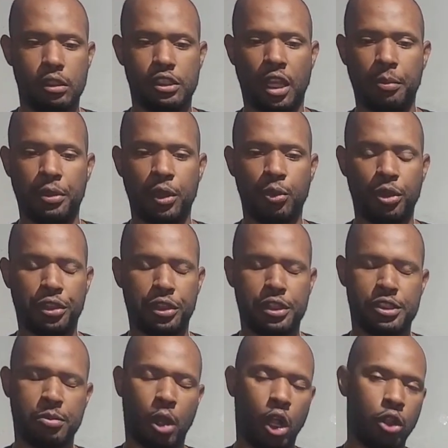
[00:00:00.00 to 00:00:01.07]
something with a
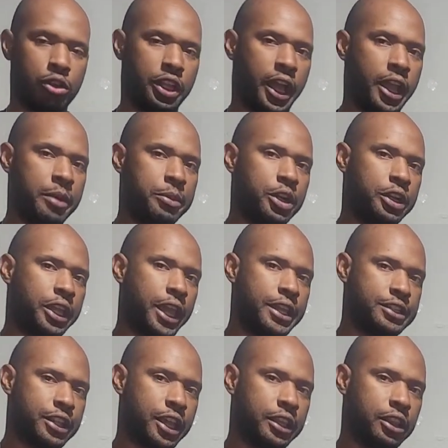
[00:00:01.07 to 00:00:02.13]
smaller diameter
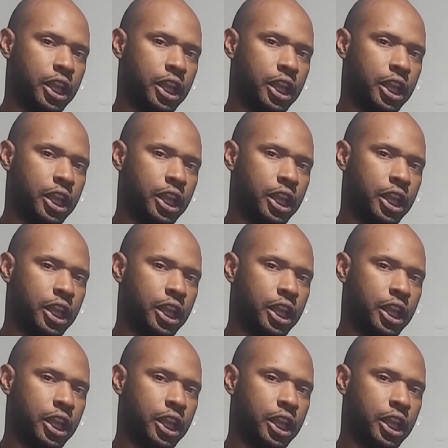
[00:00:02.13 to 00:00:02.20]
case head